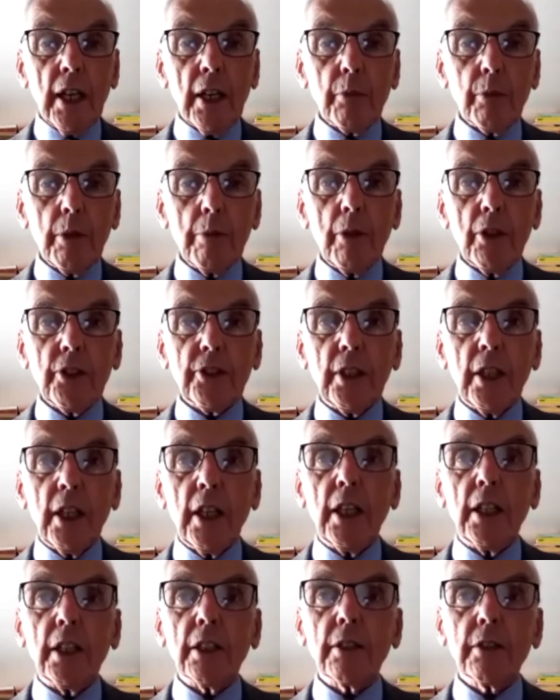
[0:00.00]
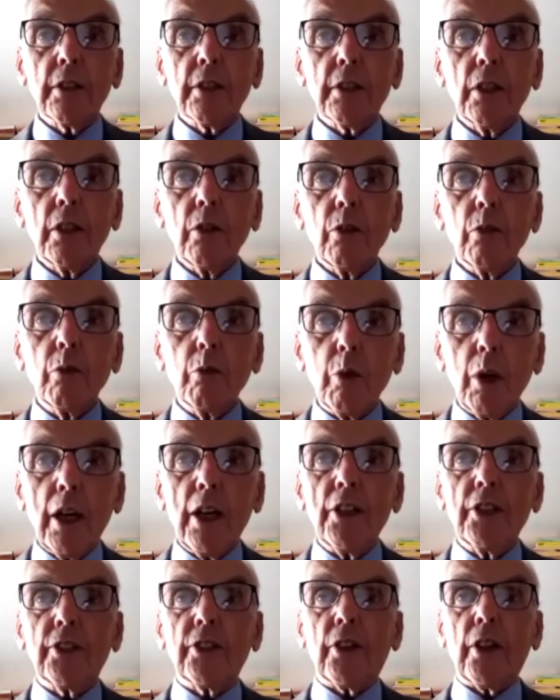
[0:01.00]
we must act
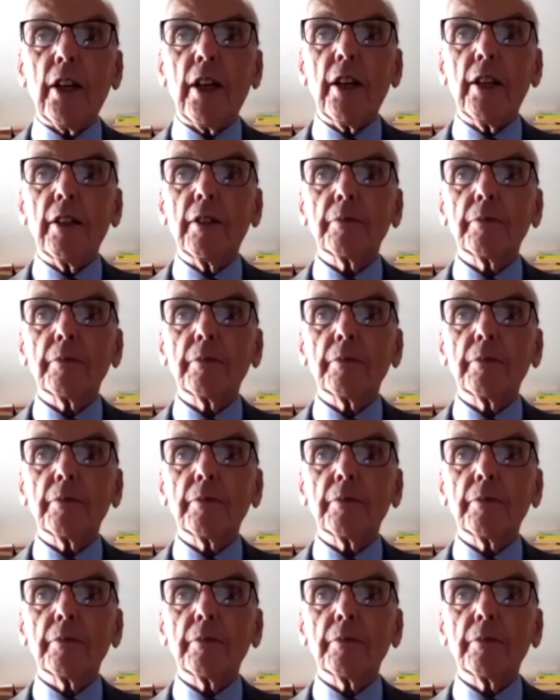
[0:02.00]
wisely.